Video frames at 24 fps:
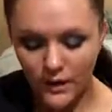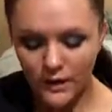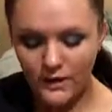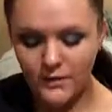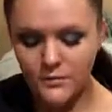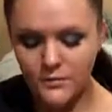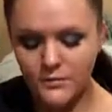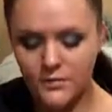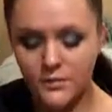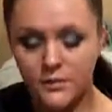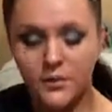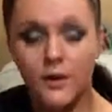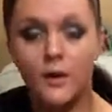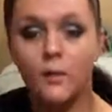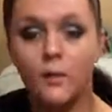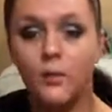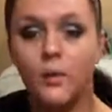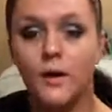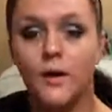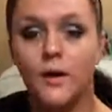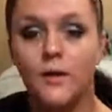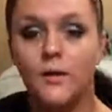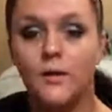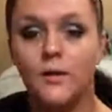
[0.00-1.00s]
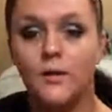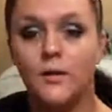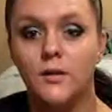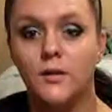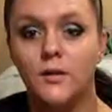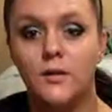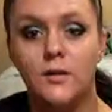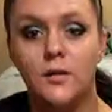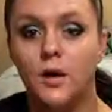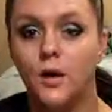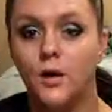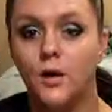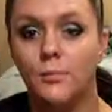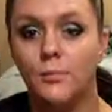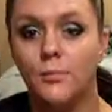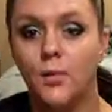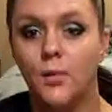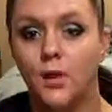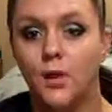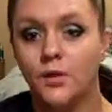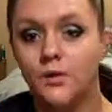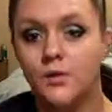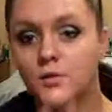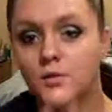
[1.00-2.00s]
And that way
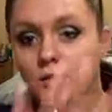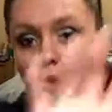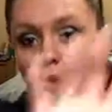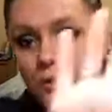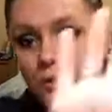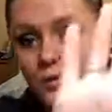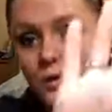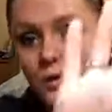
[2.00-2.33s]
you